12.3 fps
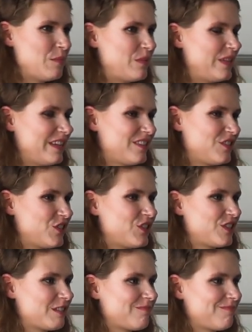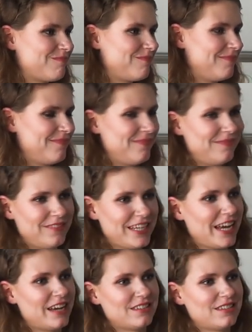but that's just
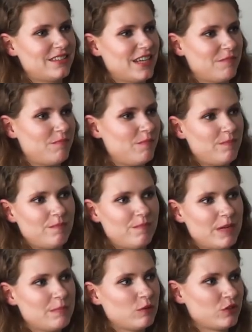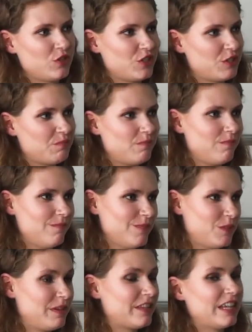yeah, as I said, people just
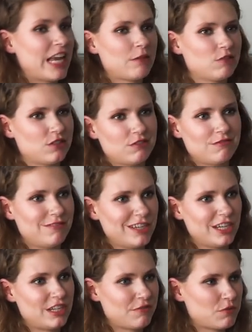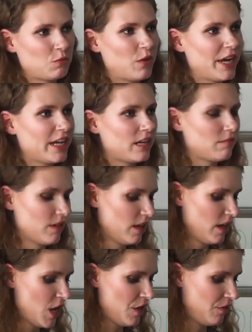speak the language in a different way, and
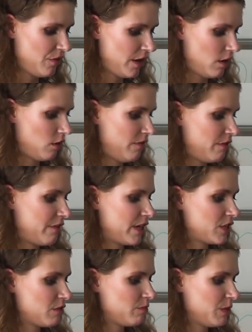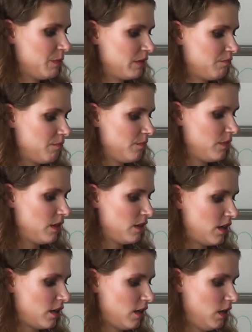there are variations. But
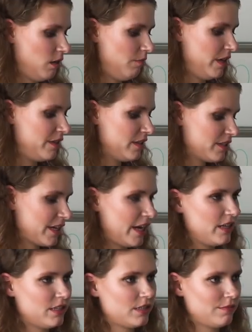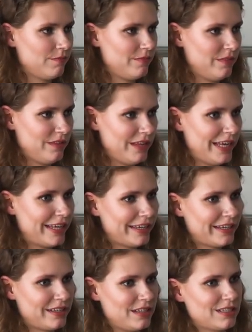um, in this case,
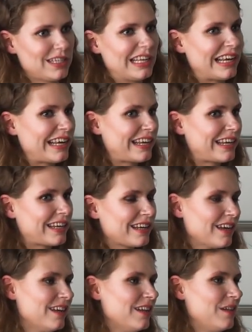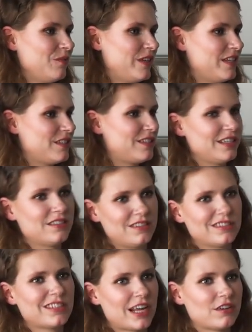ich this is is
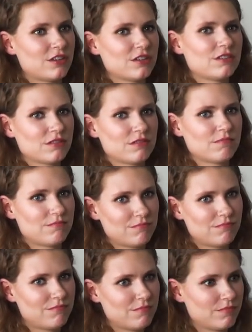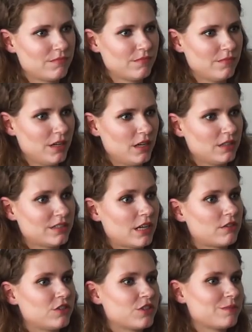the standard. Uh,
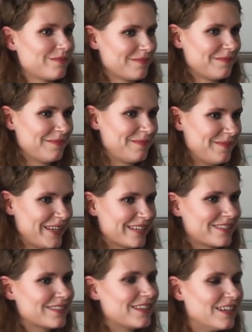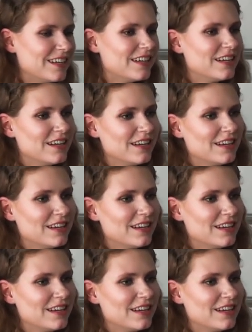uh, German. Yes. Okay,